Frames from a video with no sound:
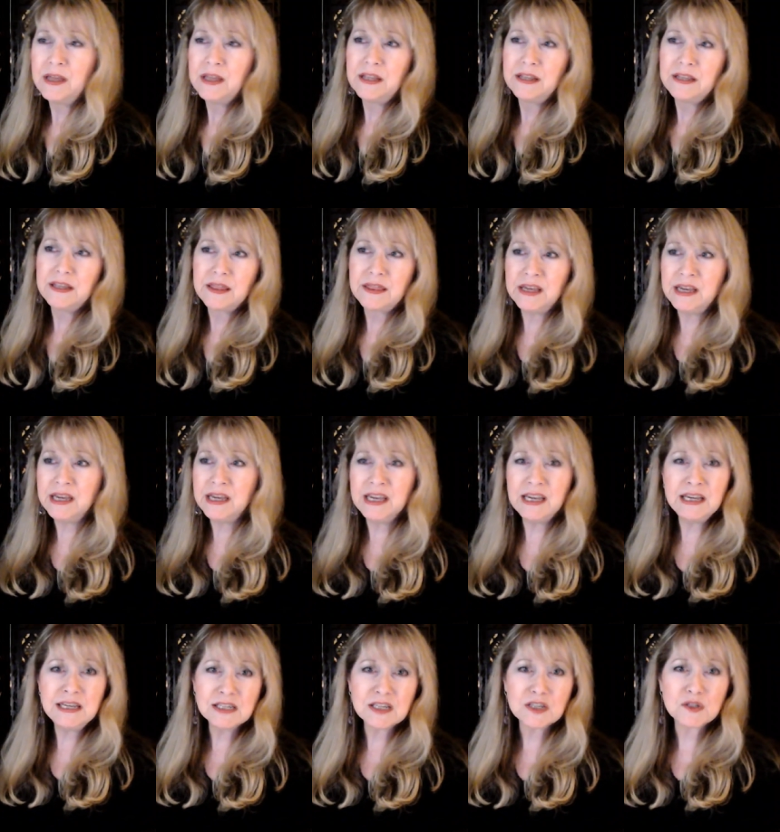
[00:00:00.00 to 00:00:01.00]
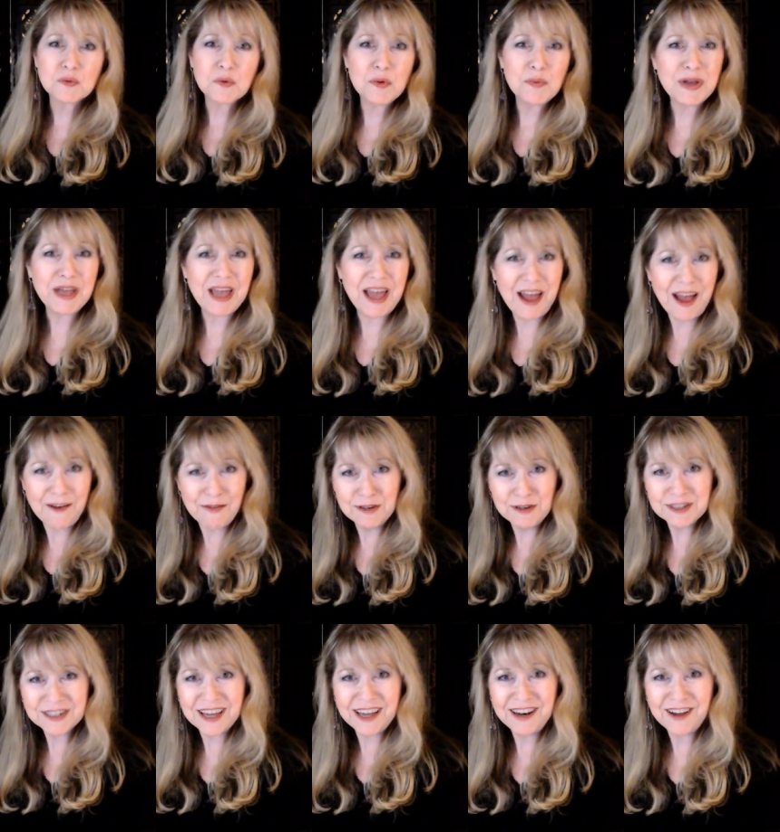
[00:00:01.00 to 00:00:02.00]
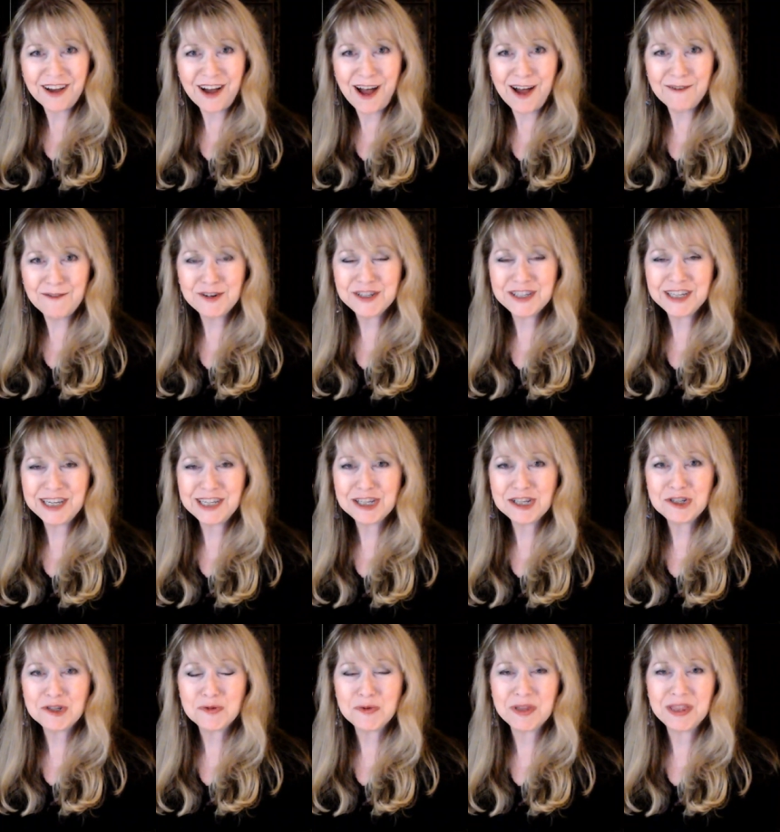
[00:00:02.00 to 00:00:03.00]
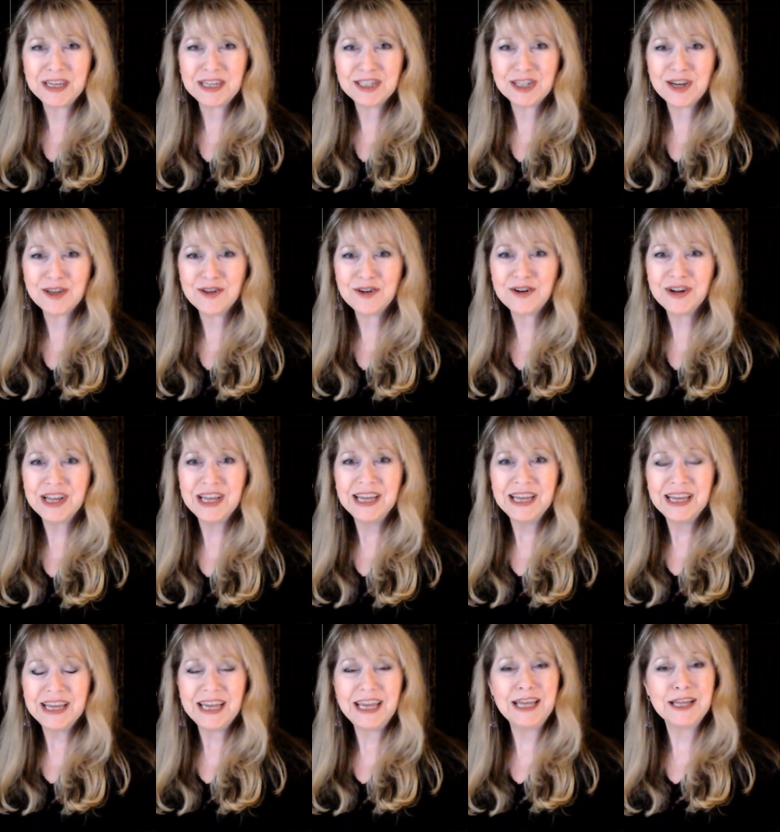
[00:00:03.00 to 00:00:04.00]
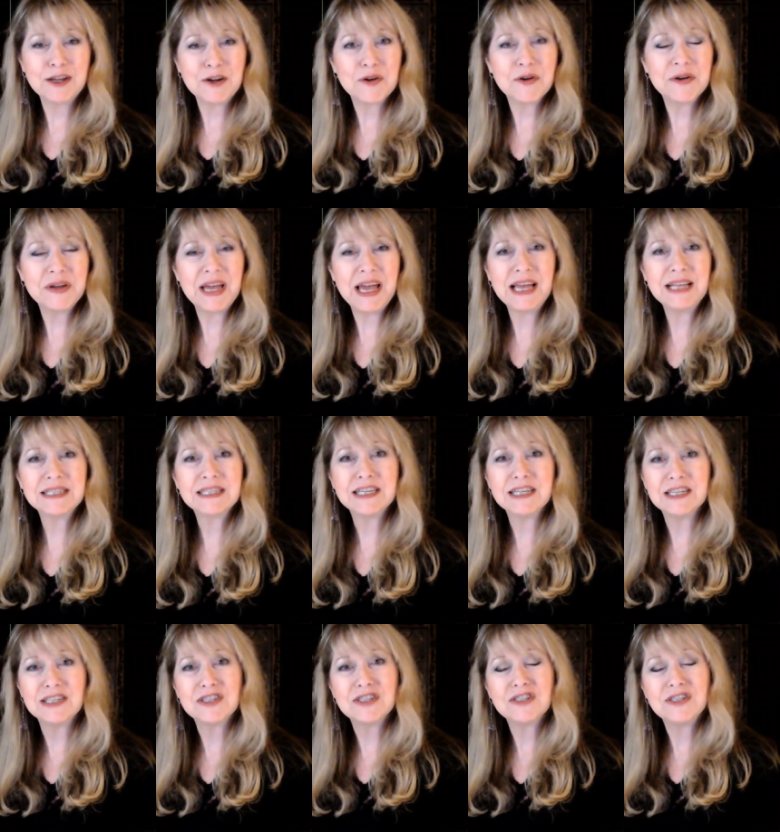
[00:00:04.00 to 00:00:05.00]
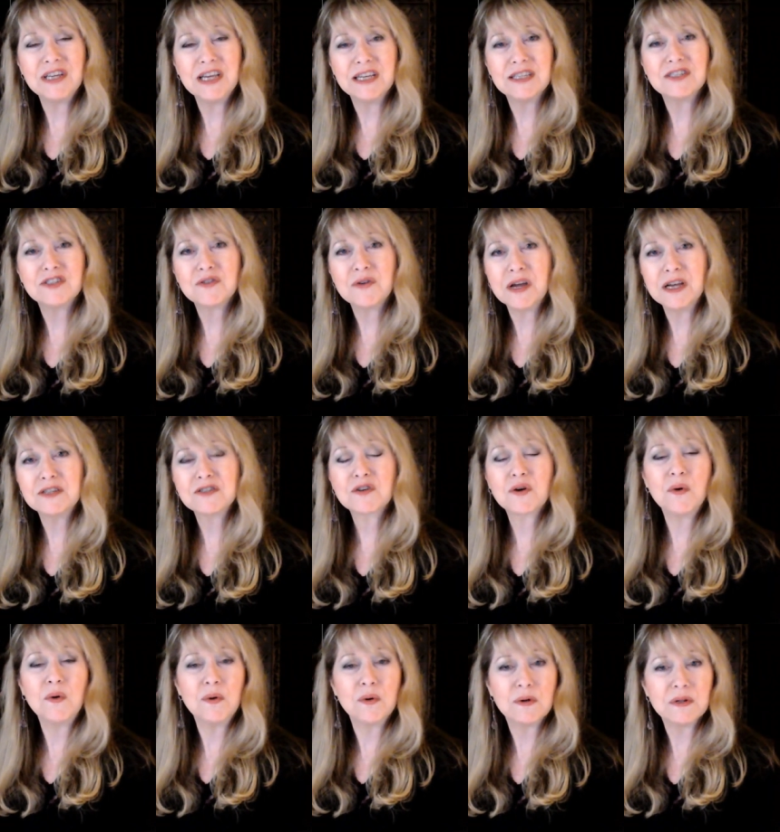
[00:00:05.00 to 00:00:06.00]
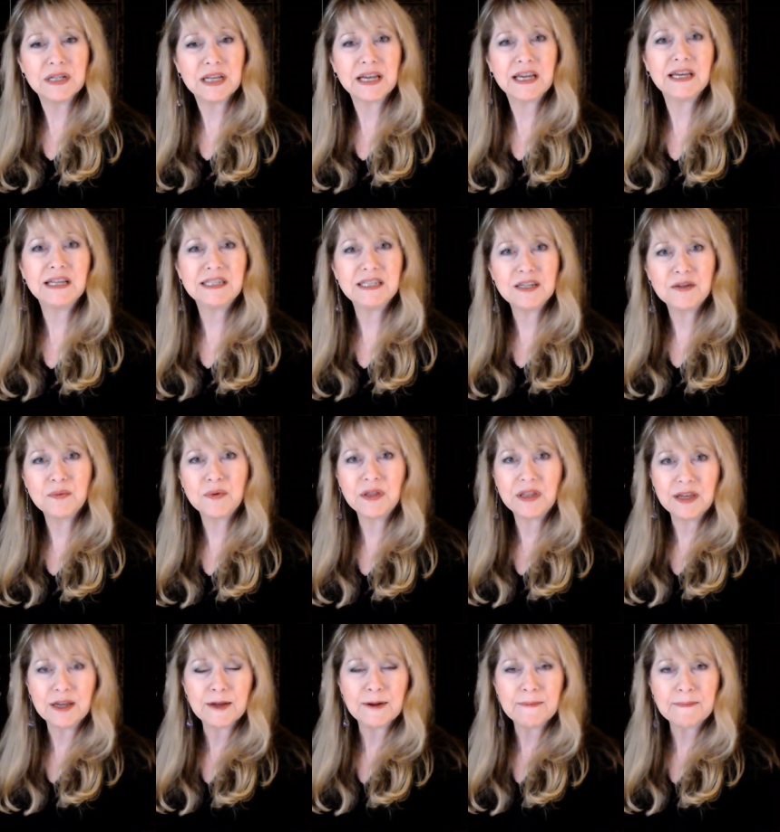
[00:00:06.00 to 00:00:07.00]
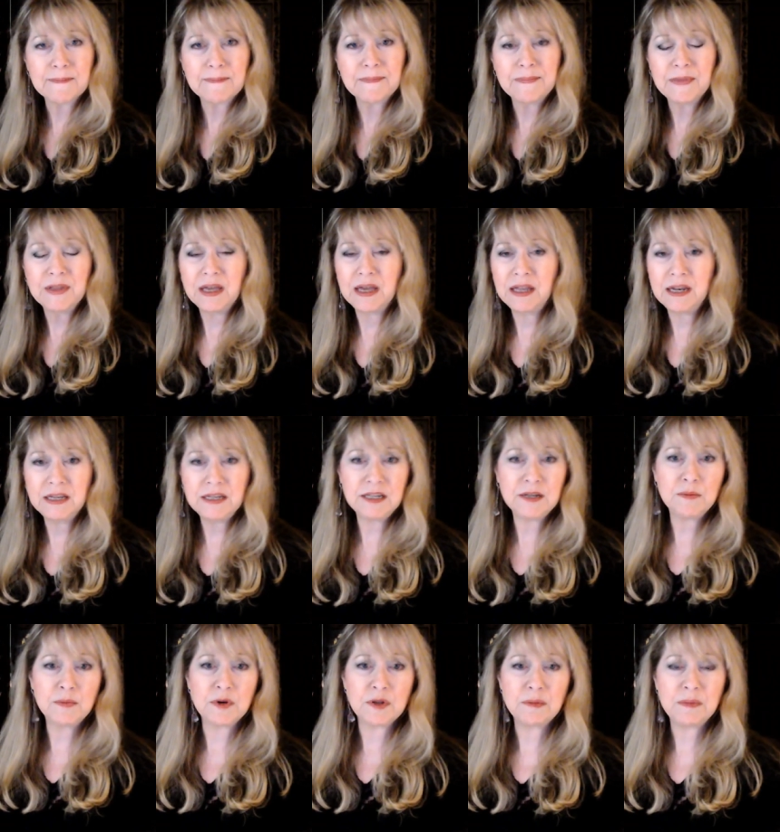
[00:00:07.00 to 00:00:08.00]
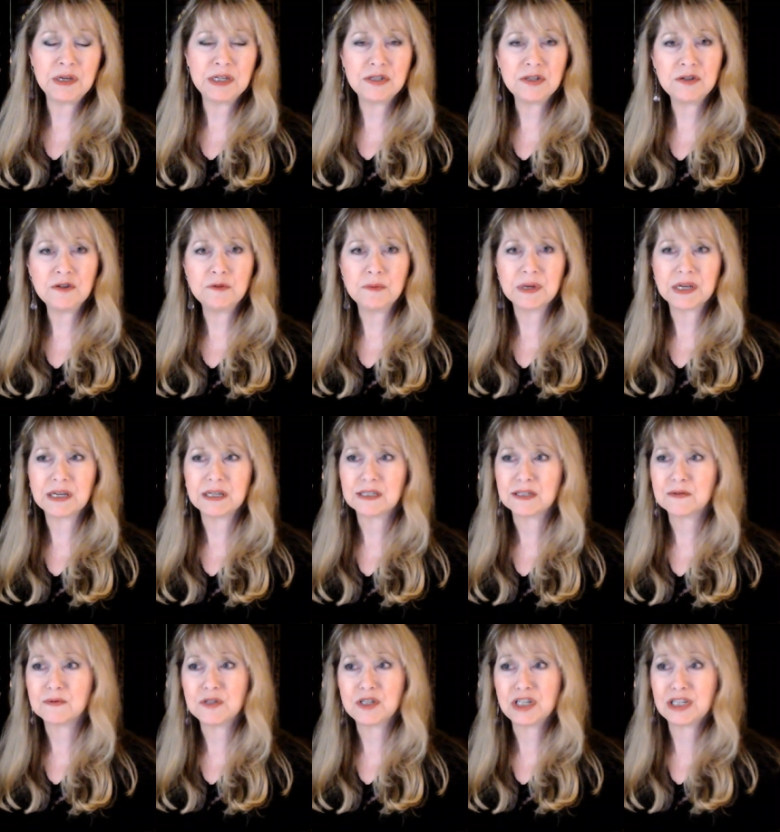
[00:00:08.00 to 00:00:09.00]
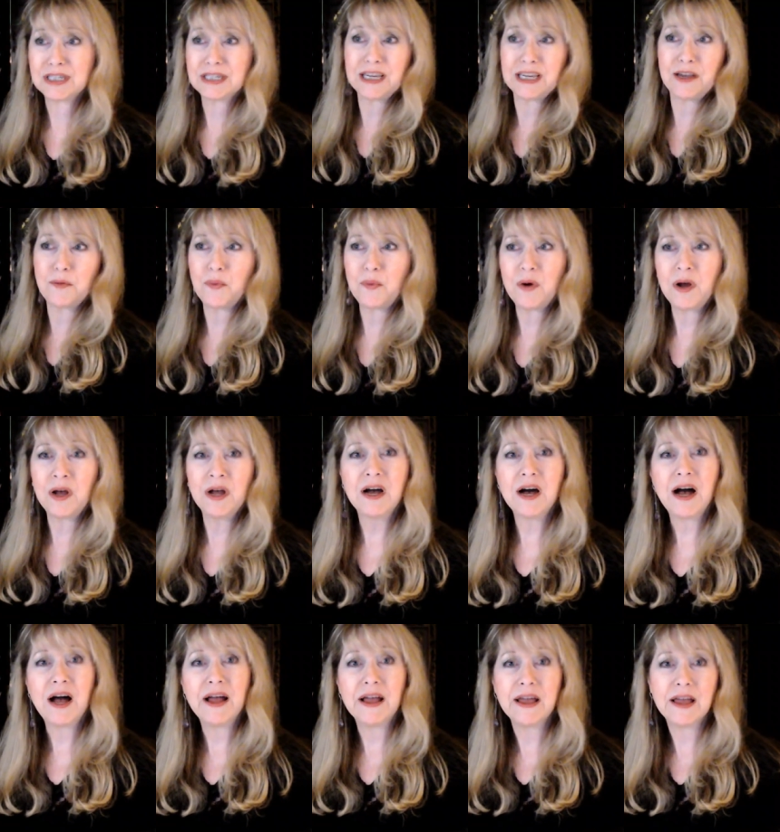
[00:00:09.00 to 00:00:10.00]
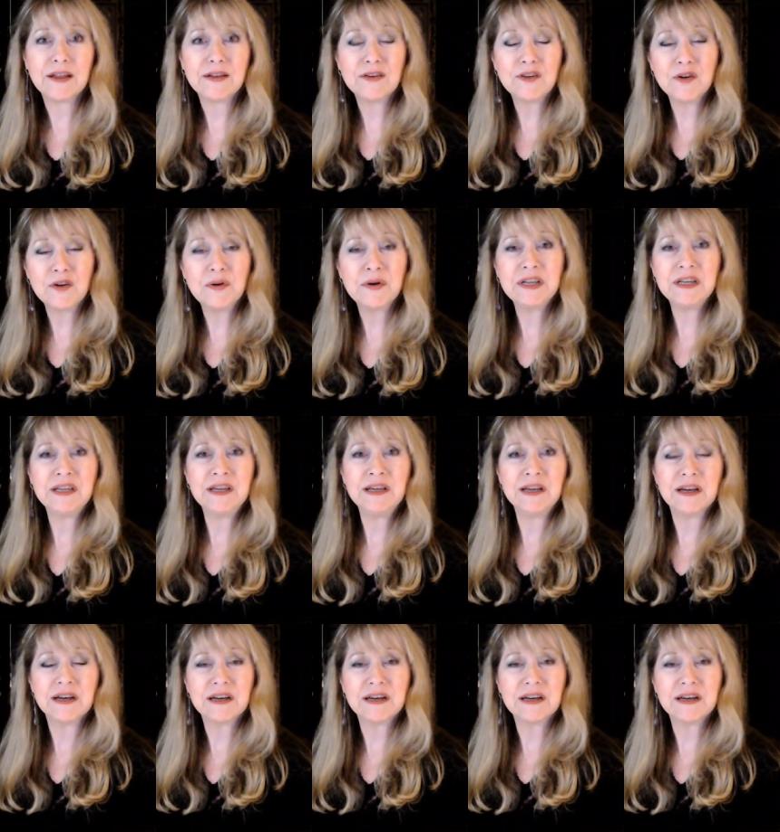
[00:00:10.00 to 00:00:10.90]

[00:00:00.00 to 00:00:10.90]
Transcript: And the thing is, is when we have those kind of conversations with each other, it creates and it's, it strikes gold like it did with him. And it did with me too, because it was just like, I had no idea.